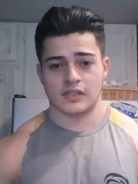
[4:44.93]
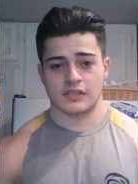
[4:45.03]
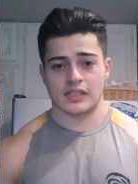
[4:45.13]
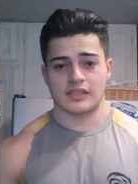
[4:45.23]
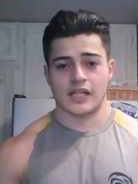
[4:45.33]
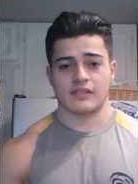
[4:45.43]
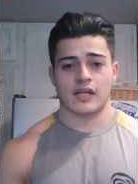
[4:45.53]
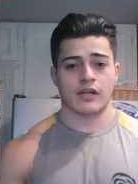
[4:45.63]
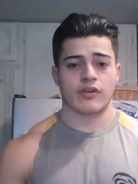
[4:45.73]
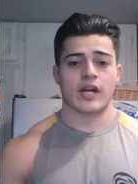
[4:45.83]
Since I take
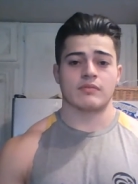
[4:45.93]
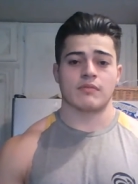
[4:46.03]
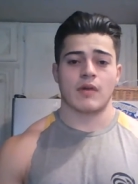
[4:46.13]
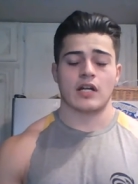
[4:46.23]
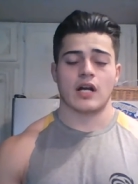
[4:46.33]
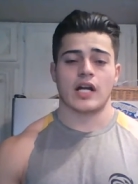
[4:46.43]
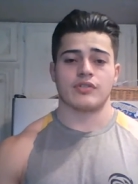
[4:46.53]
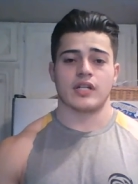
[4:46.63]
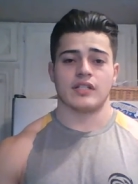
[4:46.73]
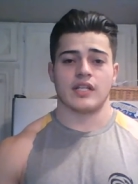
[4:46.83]
10 grams of monohydrate a